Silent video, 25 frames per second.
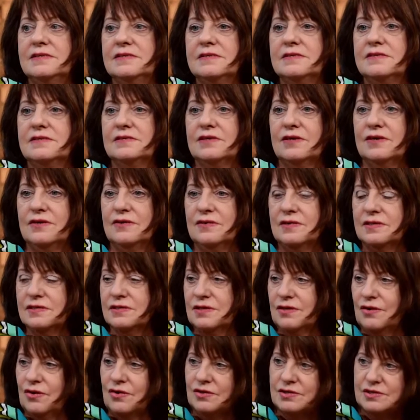So as
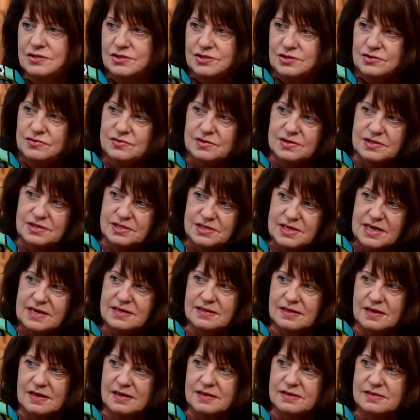long as you can say
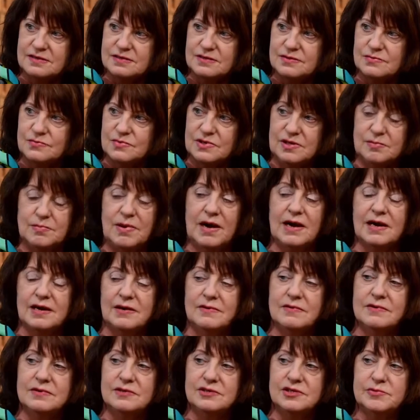that, we'll back
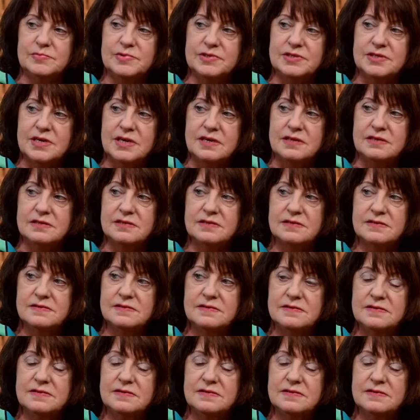you 100%.